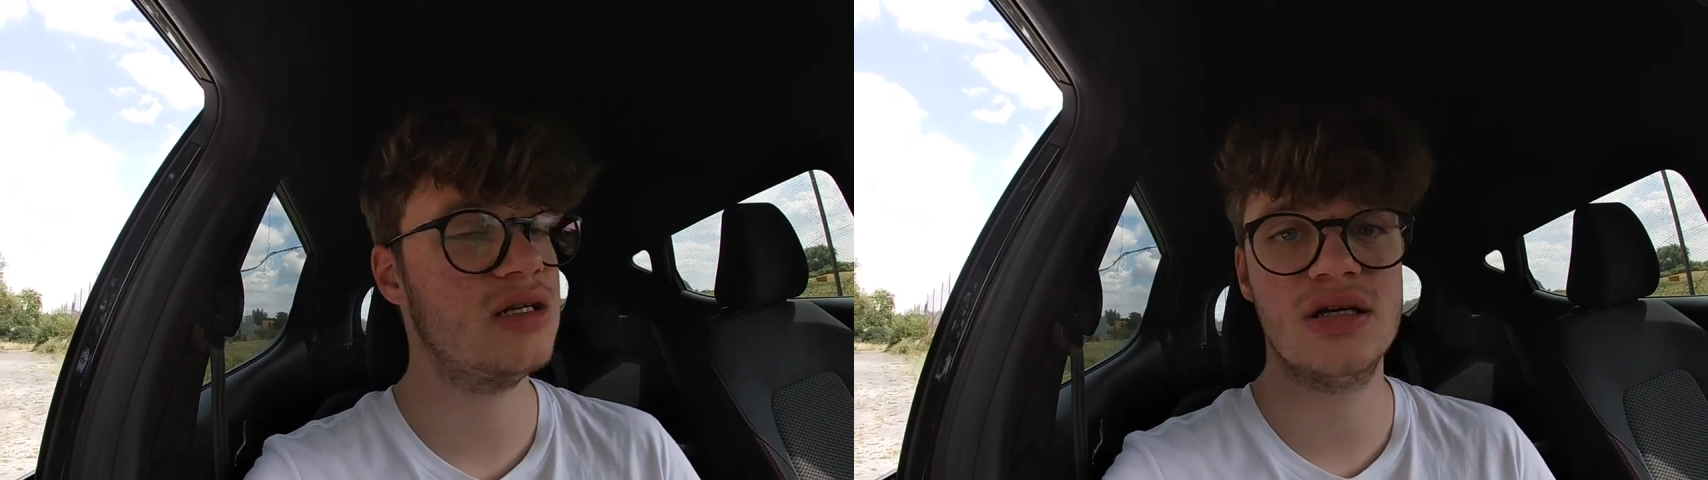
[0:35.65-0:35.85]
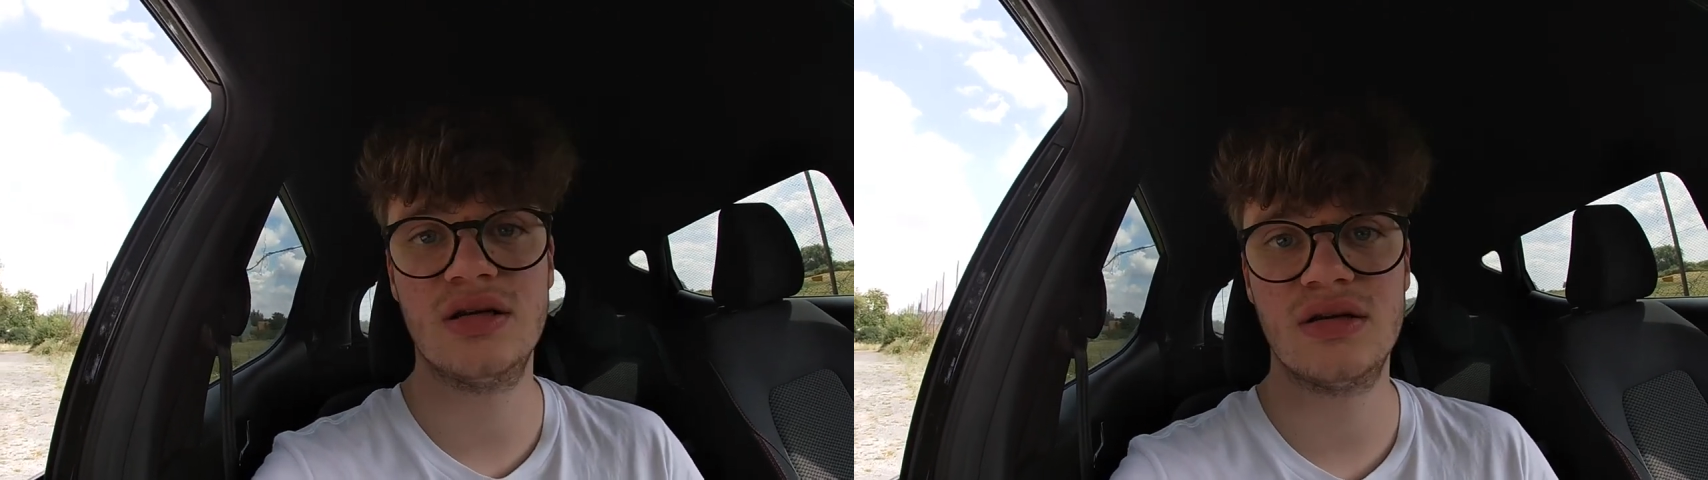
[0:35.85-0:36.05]

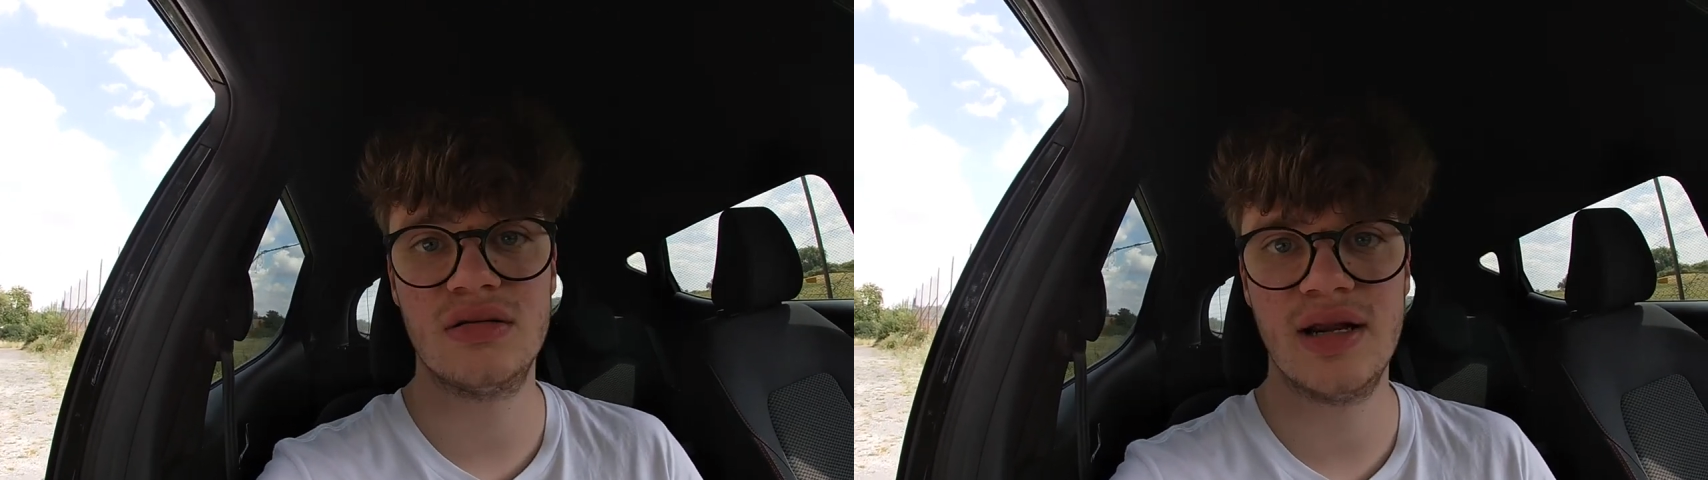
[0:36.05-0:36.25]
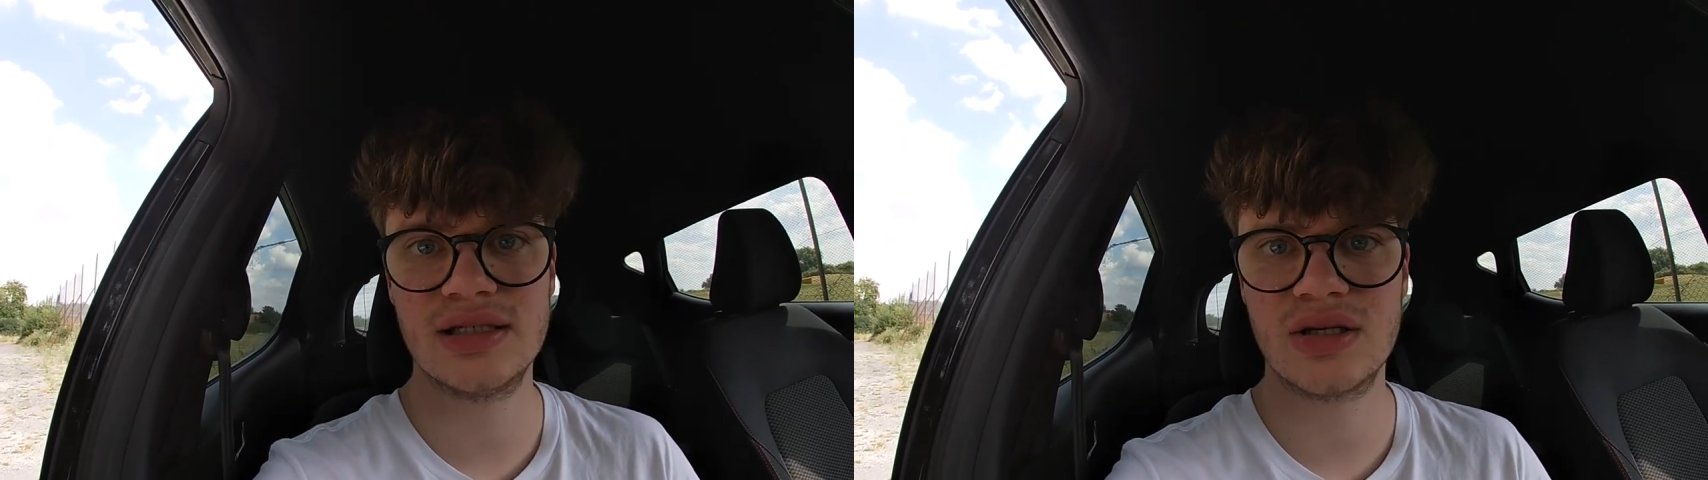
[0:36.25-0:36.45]

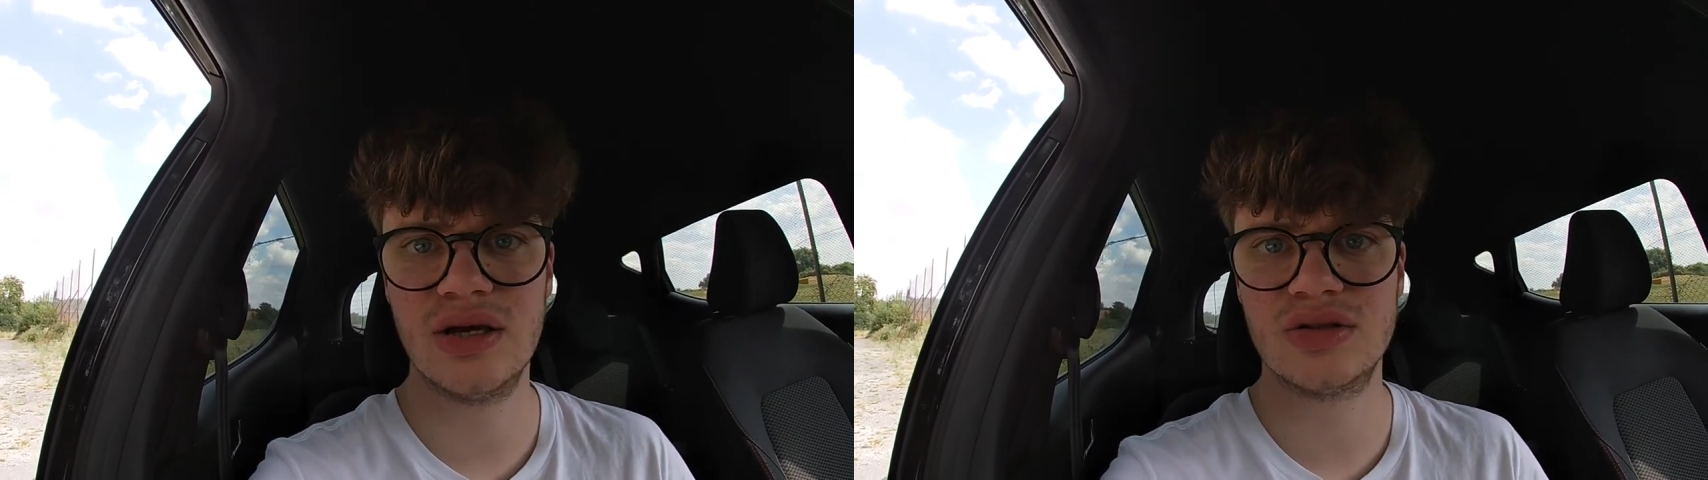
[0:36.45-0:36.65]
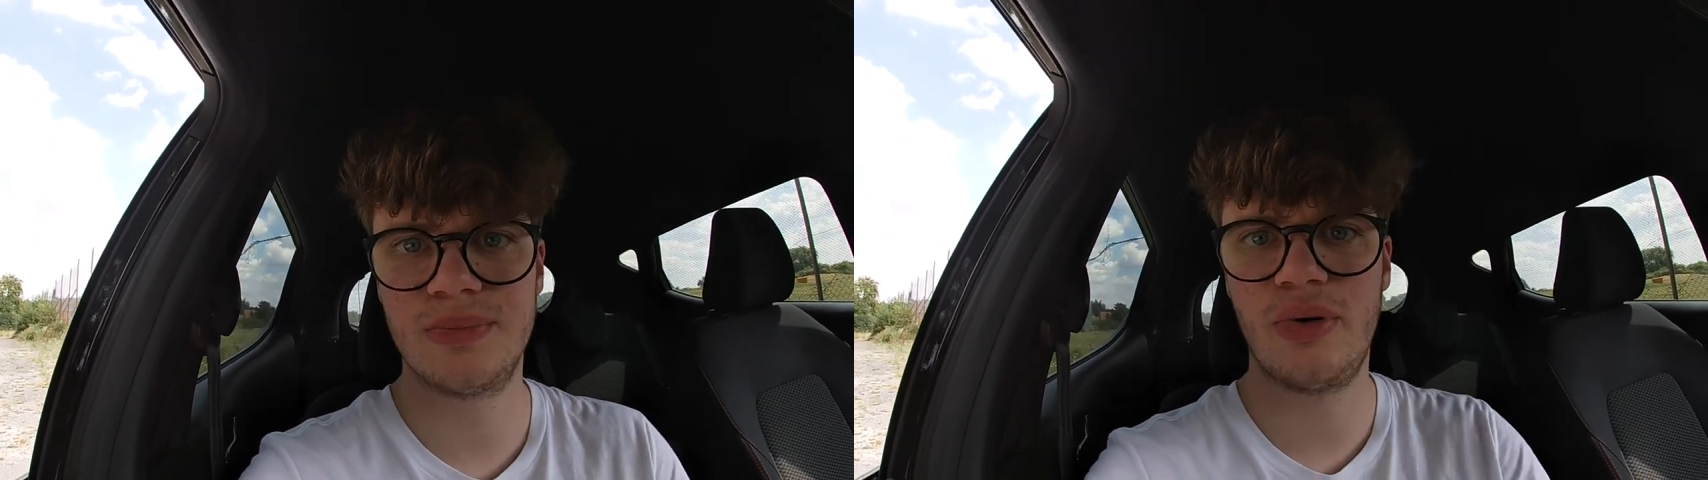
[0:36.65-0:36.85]
And let's
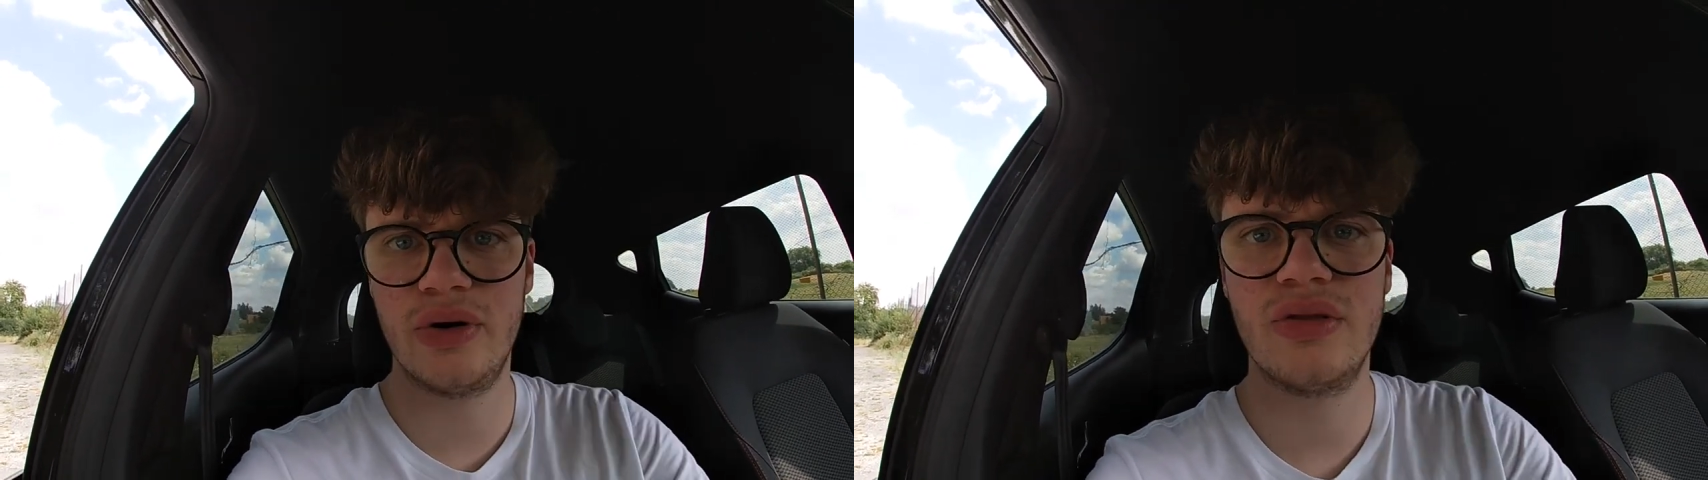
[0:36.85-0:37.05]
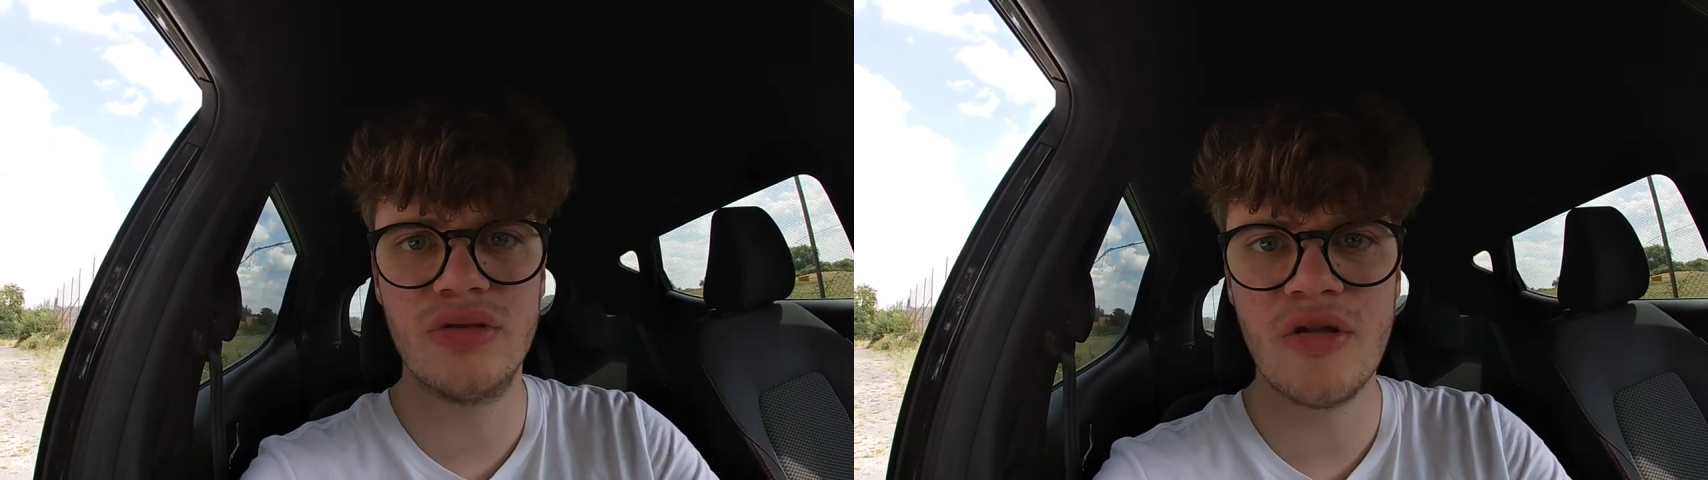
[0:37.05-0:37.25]
get on to
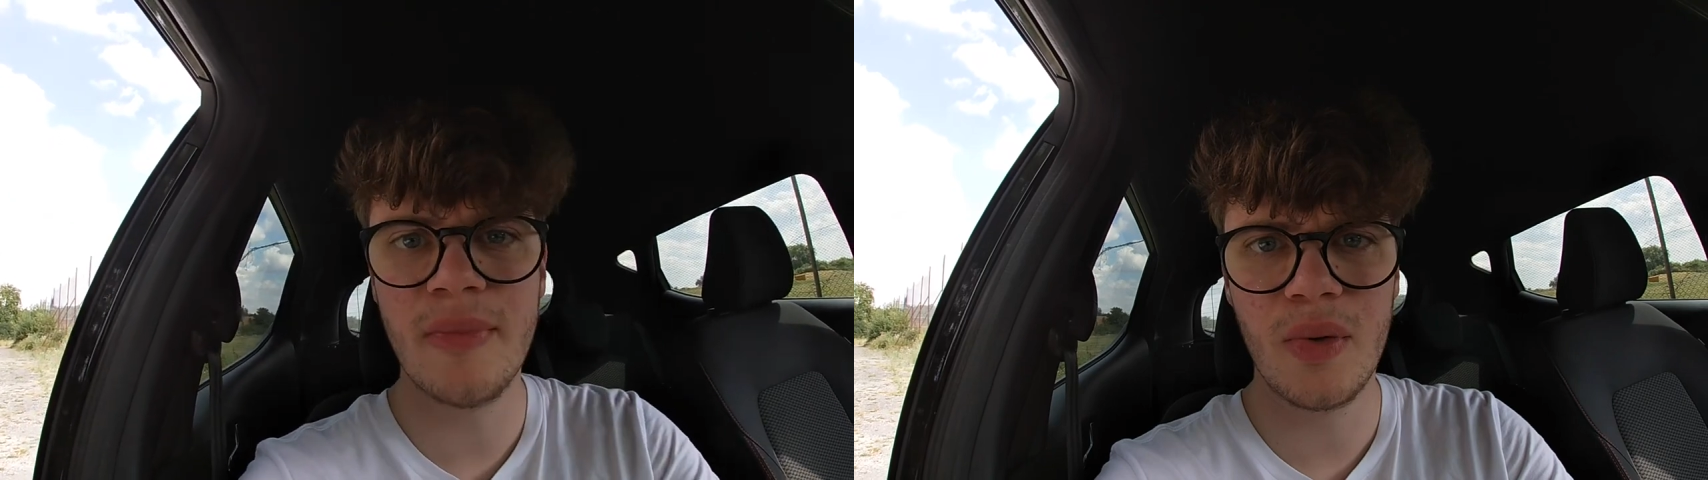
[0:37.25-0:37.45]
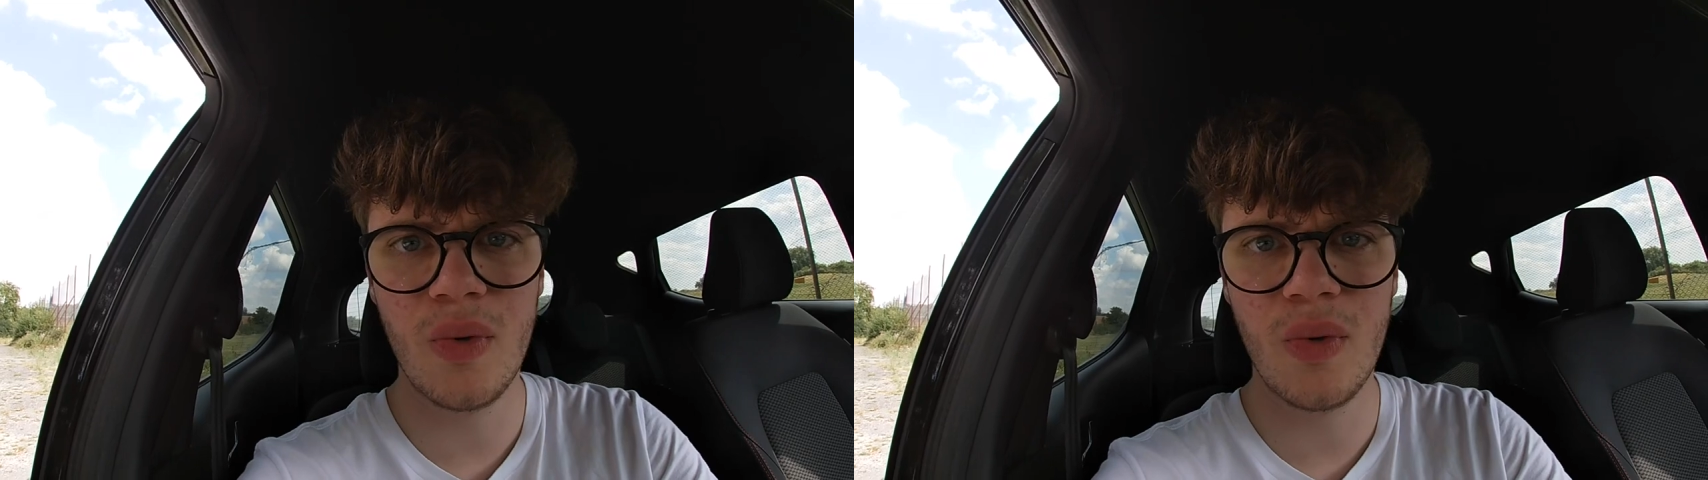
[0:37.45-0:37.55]
point number